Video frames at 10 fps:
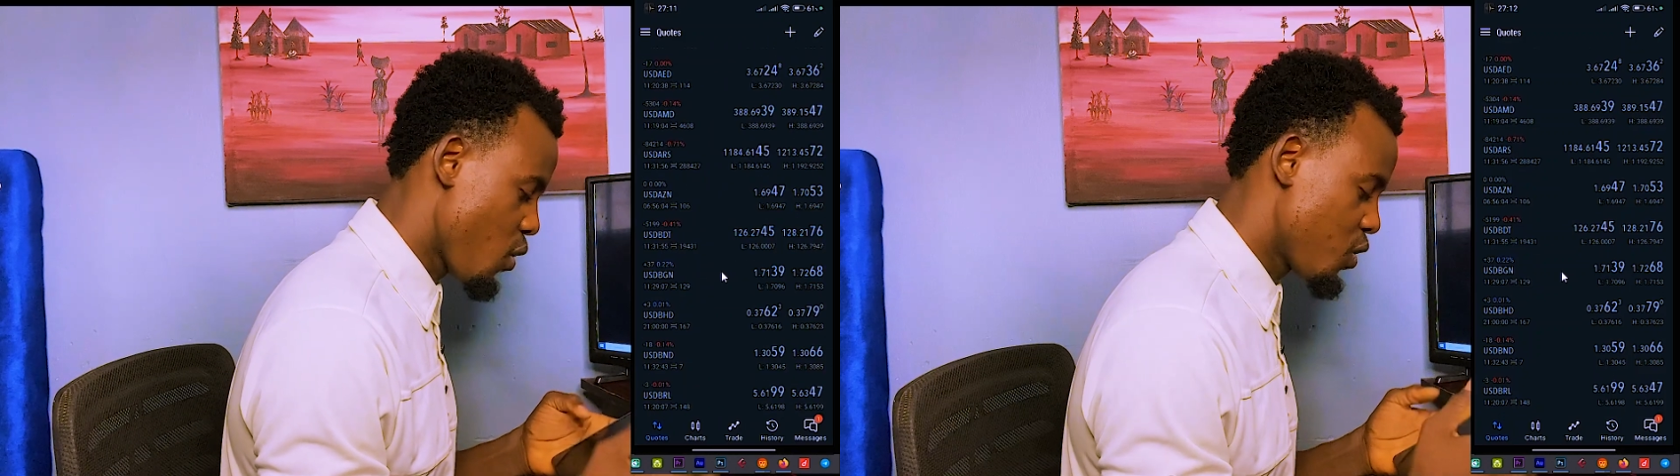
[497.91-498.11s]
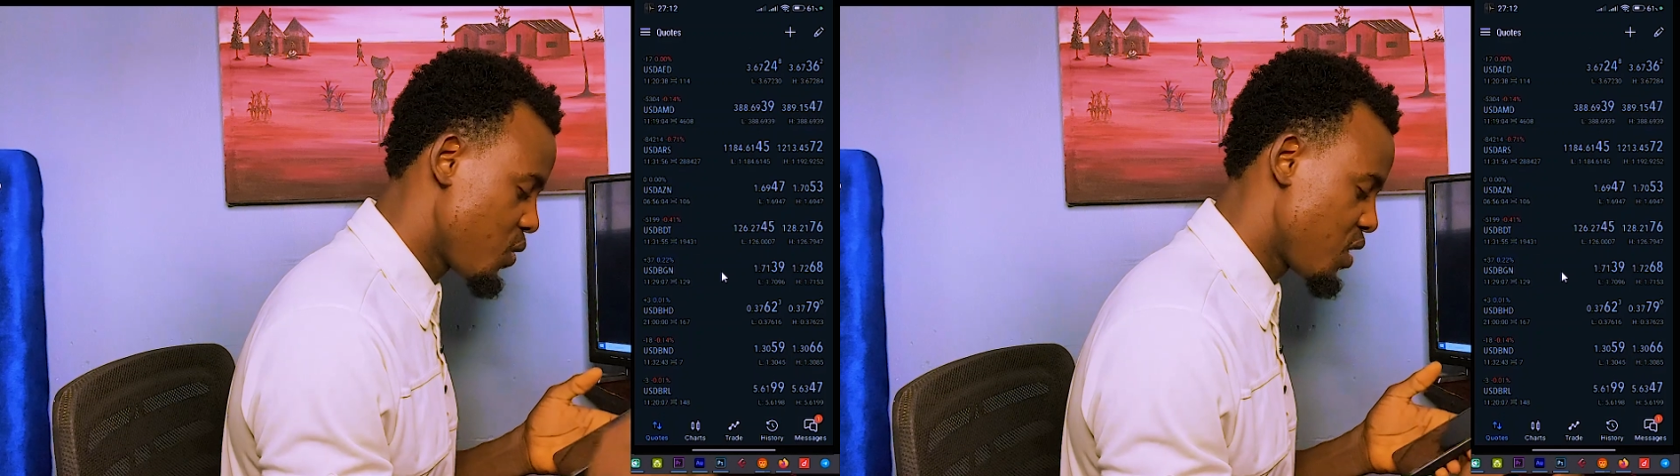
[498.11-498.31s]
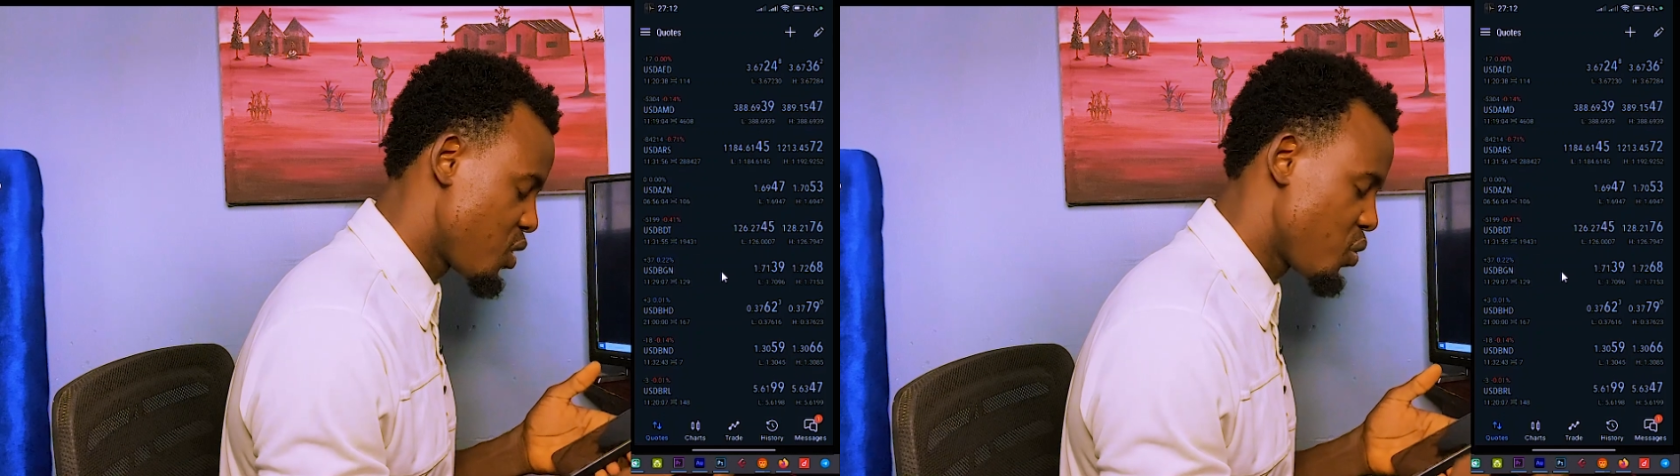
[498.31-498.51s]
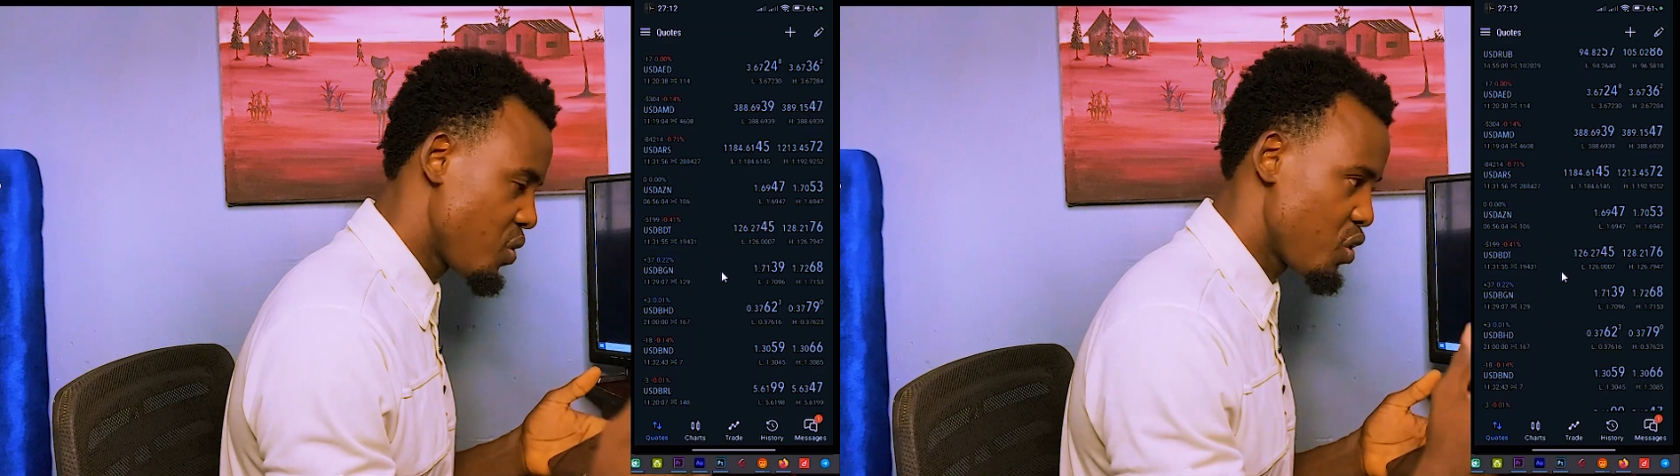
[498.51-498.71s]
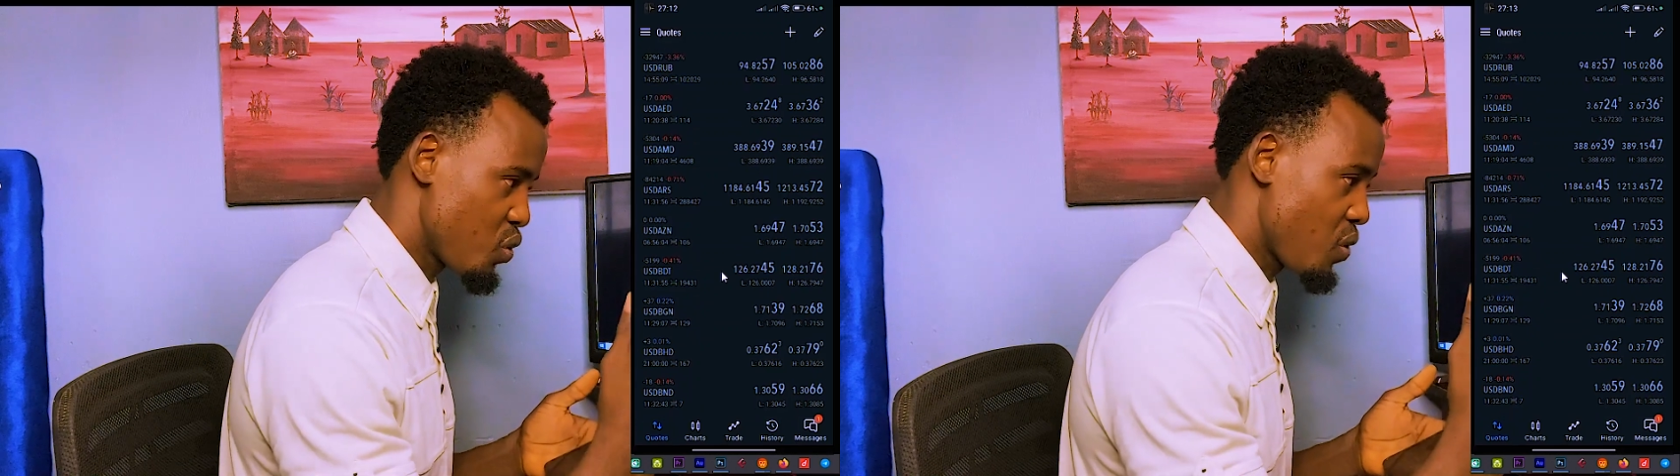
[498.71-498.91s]
All you need to do
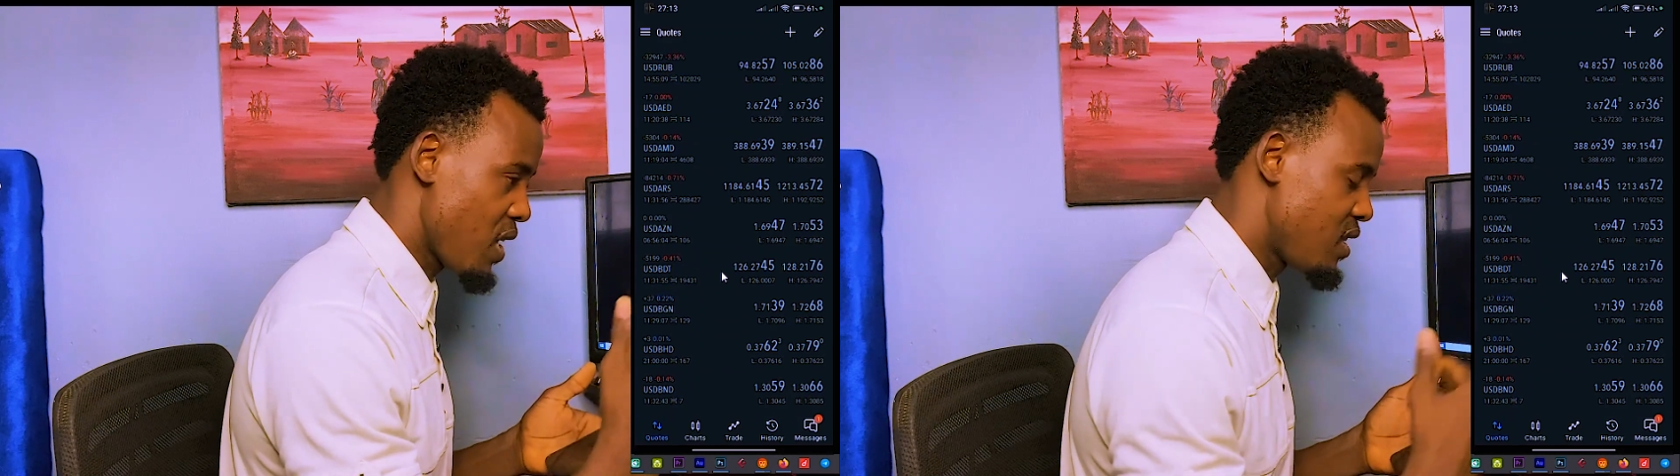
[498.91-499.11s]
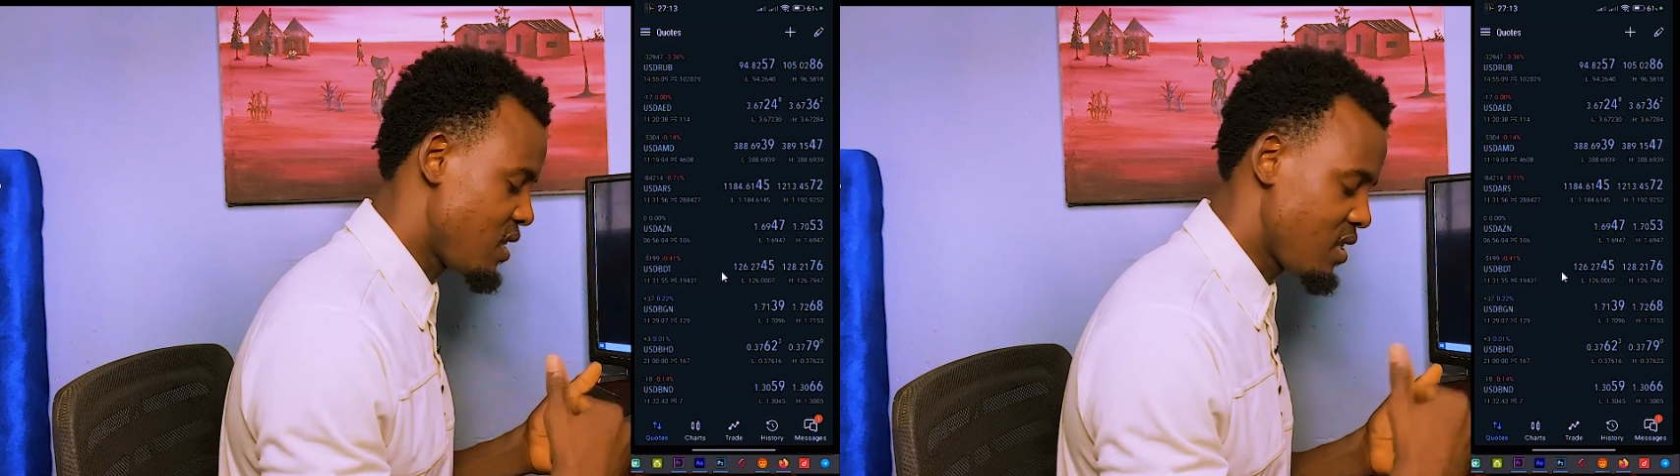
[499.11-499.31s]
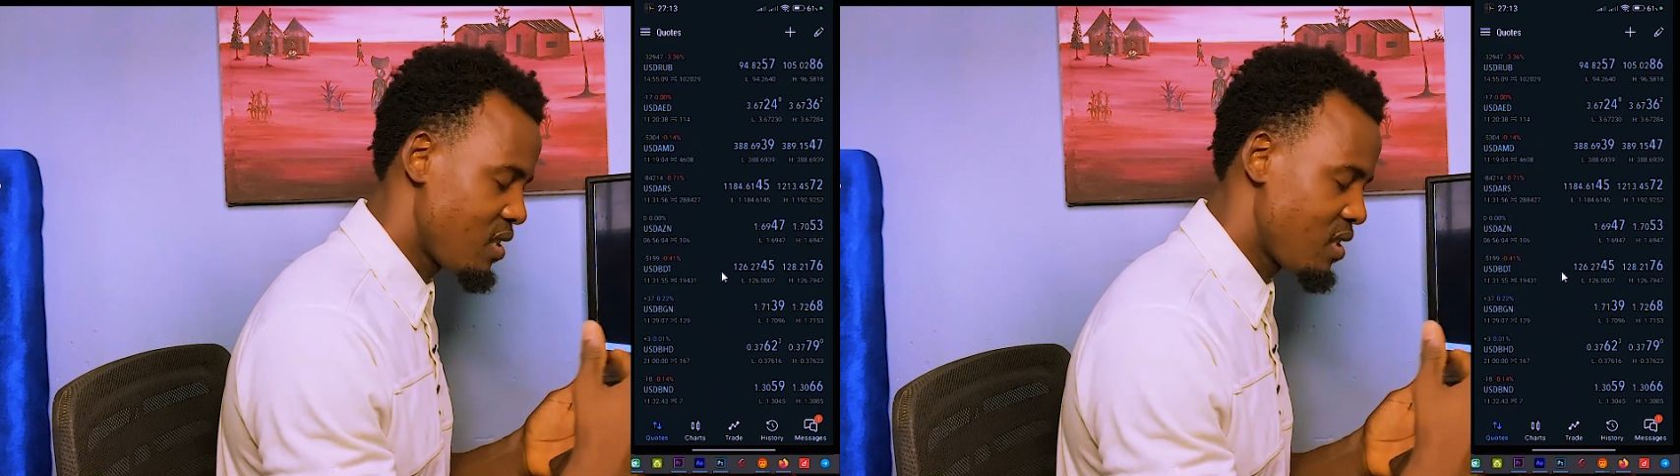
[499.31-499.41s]
is to edit